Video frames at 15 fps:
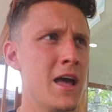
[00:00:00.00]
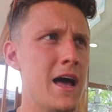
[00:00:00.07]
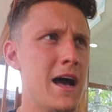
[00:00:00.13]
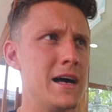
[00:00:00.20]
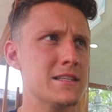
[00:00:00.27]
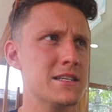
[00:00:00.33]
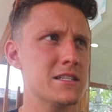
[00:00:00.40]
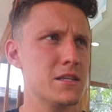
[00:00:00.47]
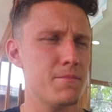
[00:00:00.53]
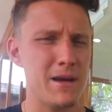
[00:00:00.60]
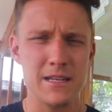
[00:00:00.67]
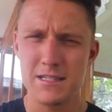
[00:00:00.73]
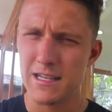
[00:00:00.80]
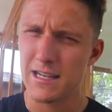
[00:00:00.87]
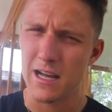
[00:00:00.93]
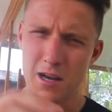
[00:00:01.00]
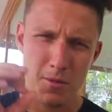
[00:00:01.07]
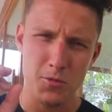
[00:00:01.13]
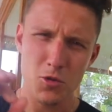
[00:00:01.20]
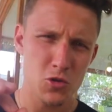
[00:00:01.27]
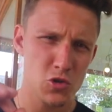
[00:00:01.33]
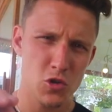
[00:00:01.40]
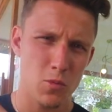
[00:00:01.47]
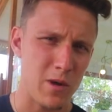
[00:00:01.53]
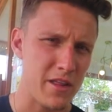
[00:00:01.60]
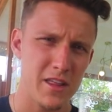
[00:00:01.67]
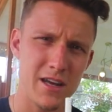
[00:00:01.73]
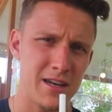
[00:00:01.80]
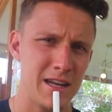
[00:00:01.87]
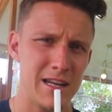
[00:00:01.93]
as a domestic and I'm not sure
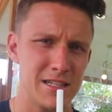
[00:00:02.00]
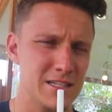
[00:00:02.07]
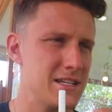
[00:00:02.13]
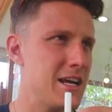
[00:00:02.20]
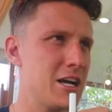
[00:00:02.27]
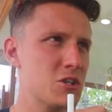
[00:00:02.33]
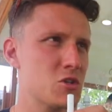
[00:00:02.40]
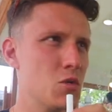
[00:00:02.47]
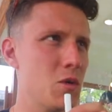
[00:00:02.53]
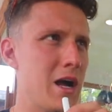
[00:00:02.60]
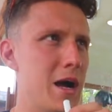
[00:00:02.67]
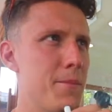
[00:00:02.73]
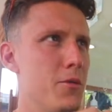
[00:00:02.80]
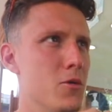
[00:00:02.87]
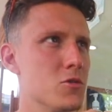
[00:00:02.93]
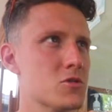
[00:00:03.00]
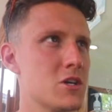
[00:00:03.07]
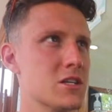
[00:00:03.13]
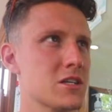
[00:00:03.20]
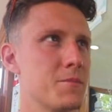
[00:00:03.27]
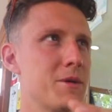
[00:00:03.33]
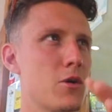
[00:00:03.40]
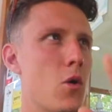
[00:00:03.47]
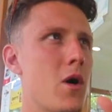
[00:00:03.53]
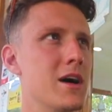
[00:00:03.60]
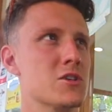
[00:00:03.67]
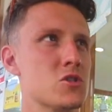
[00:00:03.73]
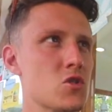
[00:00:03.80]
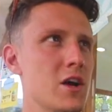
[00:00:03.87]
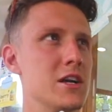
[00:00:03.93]
whether an international airport. So that's going to be
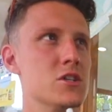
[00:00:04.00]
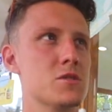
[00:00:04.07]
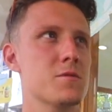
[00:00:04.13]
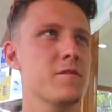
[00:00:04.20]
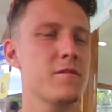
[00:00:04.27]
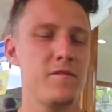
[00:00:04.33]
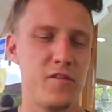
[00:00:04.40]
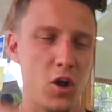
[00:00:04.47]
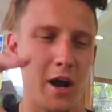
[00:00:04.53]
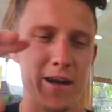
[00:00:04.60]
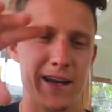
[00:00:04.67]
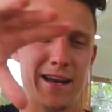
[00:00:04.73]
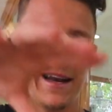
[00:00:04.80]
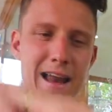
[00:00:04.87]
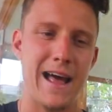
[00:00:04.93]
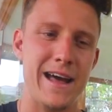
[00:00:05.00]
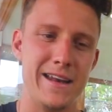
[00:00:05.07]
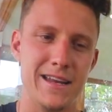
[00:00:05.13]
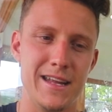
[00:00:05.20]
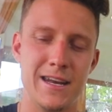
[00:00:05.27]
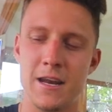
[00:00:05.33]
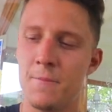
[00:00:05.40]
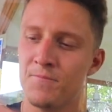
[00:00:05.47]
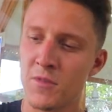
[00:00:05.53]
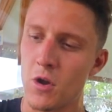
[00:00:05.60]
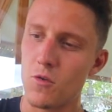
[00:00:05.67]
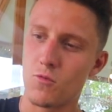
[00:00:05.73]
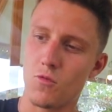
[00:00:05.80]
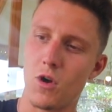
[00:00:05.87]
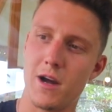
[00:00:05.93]
quite strange flying in, landing
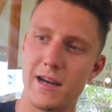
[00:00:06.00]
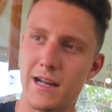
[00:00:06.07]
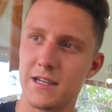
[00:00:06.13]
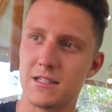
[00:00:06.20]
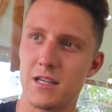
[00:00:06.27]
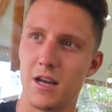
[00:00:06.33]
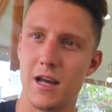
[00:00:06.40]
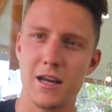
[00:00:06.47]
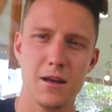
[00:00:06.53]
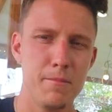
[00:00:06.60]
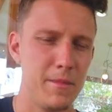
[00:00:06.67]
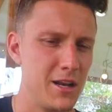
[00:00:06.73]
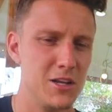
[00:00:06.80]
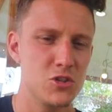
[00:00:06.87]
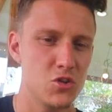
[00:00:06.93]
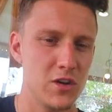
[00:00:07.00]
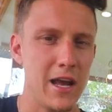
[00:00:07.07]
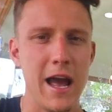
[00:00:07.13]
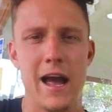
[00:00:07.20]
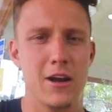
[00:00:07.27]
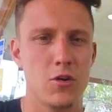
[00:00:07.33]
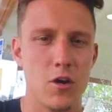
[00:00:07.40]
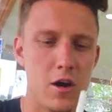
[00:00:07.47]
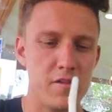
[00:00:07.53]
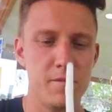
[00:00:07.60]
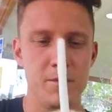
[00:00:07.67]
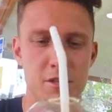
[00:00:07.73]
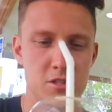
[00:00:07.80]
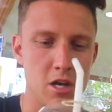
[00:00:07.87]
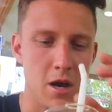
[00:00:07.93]
right next to like military
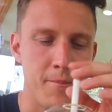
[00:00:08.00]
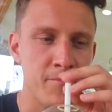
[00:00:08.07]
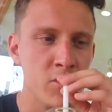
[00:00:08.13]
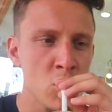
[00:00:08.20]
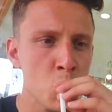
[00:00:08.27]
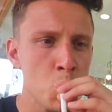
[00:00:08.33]
aircraft. But um,